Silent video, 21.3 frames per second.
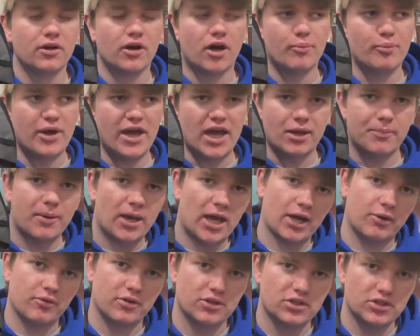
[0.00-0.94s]

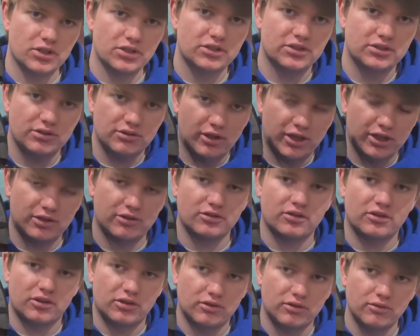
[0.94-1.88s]
backpack with just like,
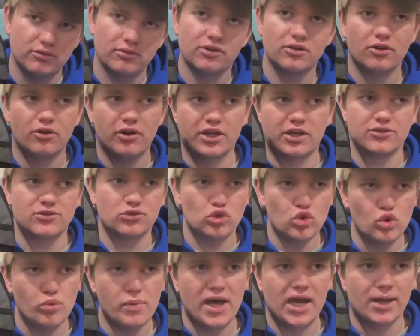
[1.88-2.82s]
you know, like a
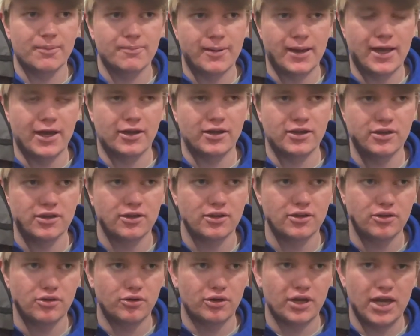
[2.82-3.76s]
school backpack,
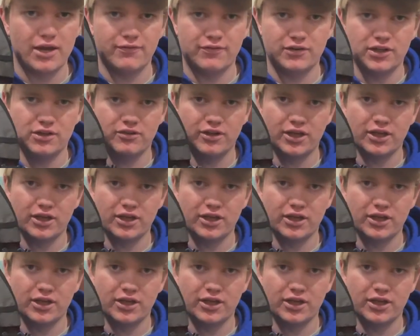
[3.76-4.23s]
you don't have any